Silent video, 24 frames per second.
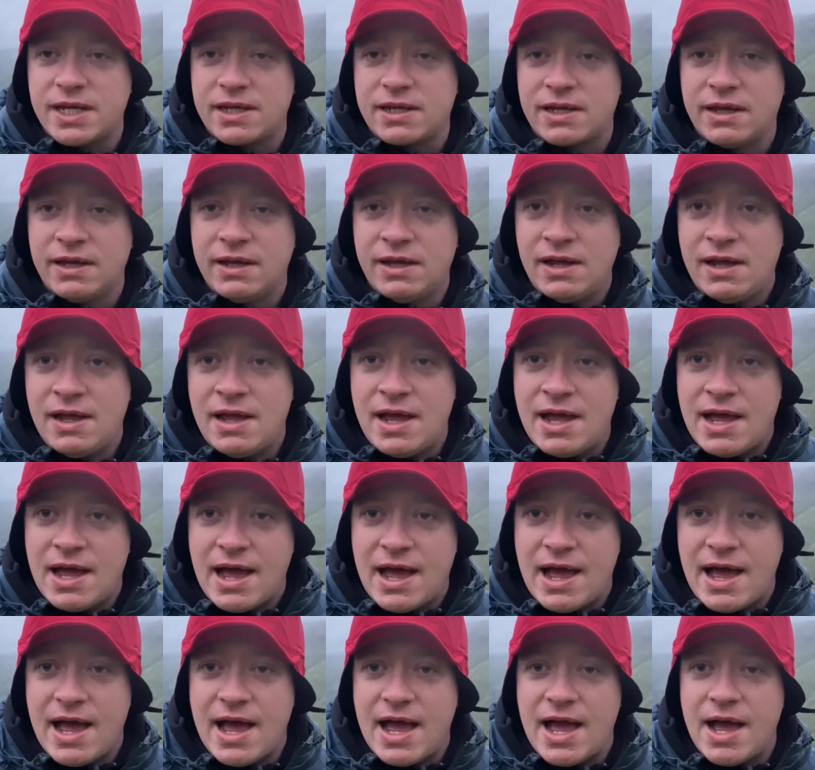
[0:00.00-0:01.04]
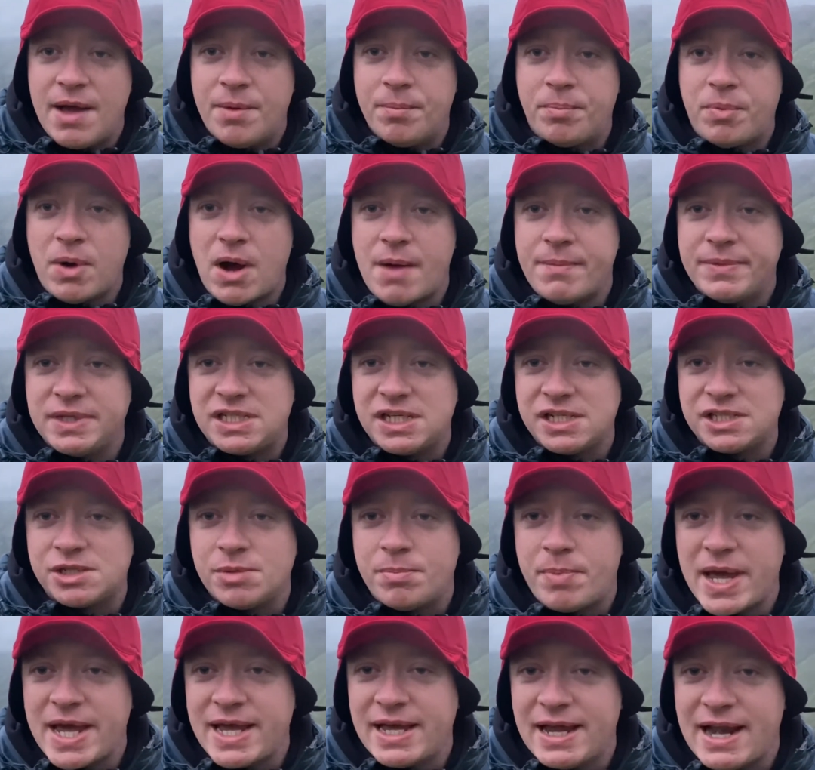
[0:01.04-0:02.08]
But I'm
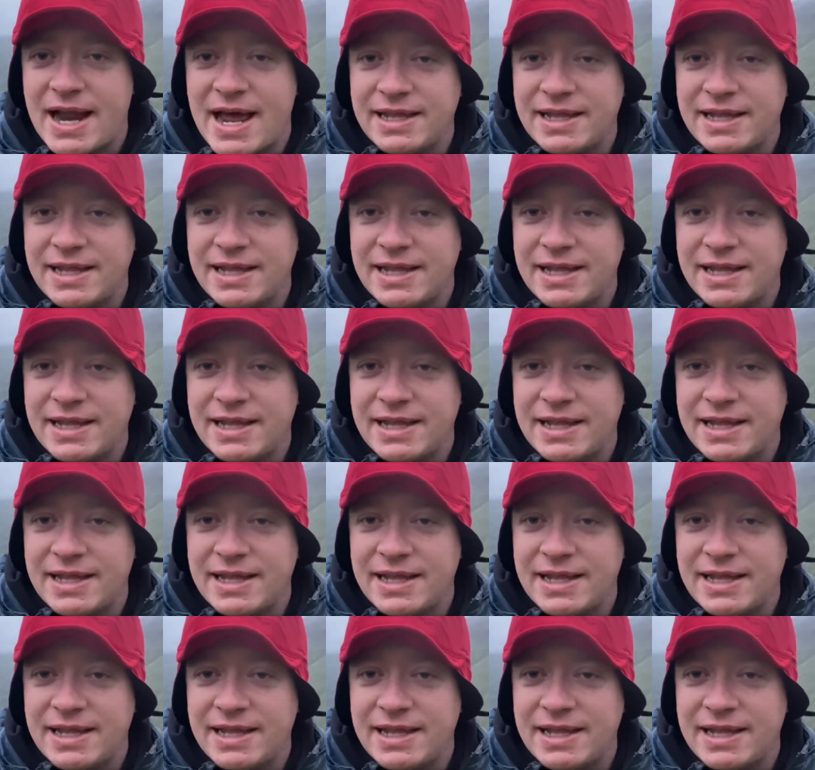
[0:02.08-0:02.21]
anticipating